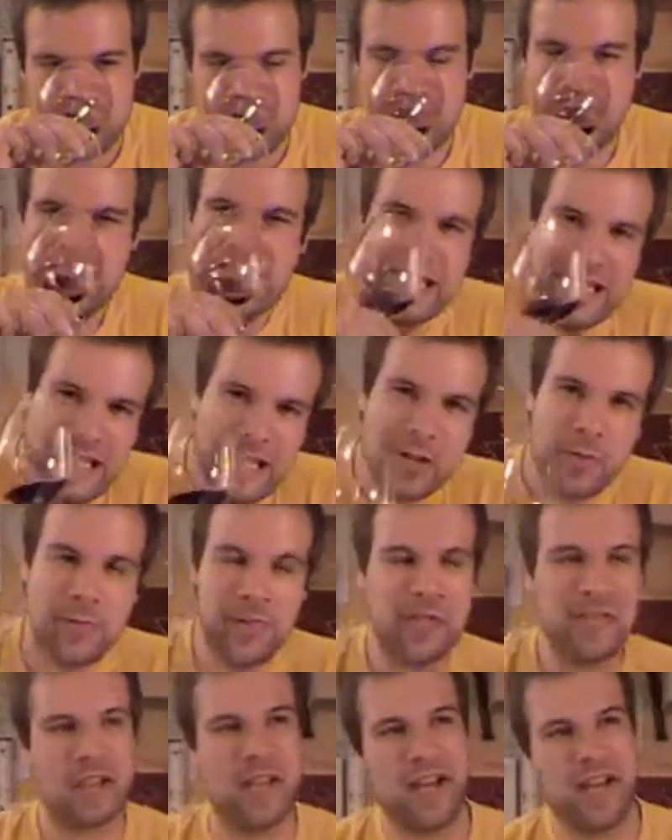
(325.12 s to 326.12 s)
Little
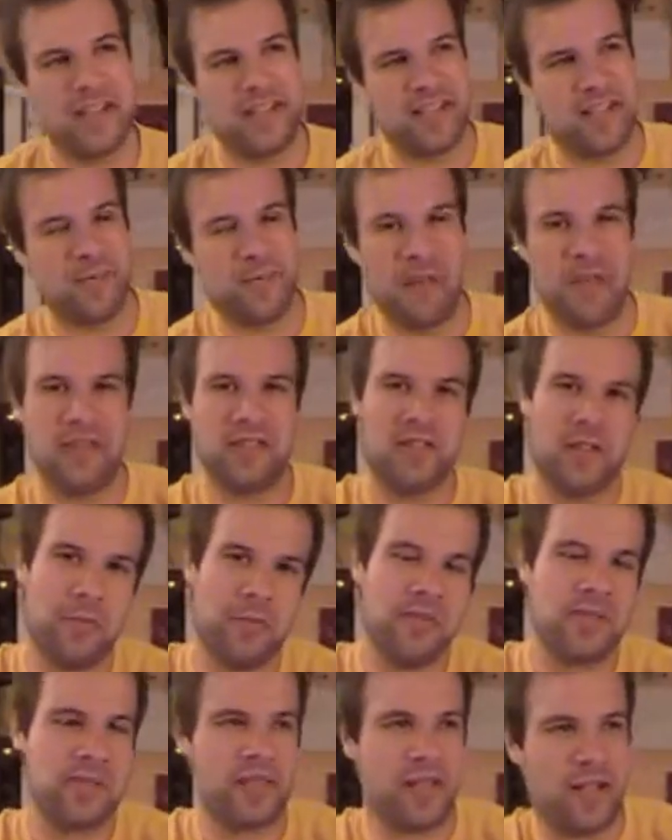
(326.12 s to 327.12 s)
bit of kind of spice,
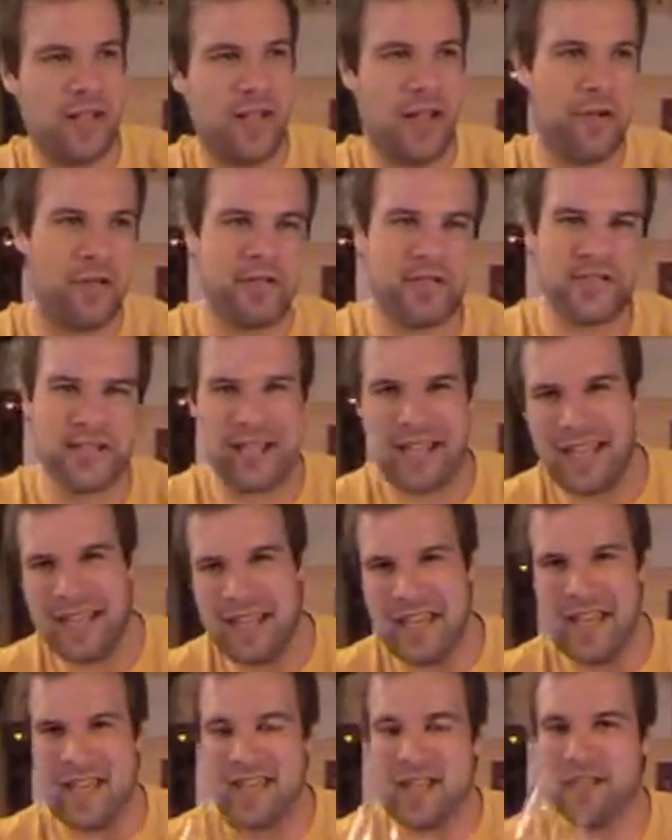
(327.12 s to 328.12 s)
almost I would say a
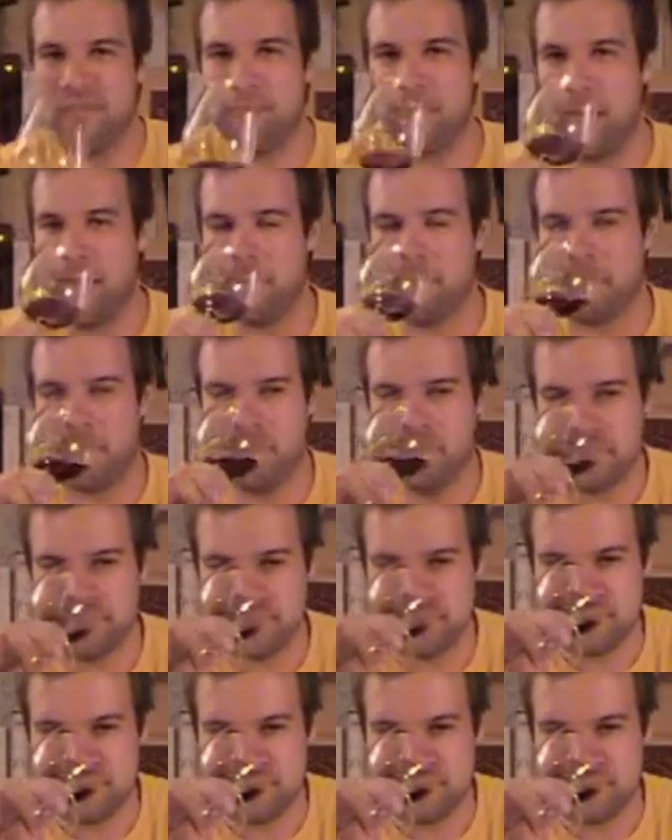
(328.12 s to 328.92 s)
hint of pepper.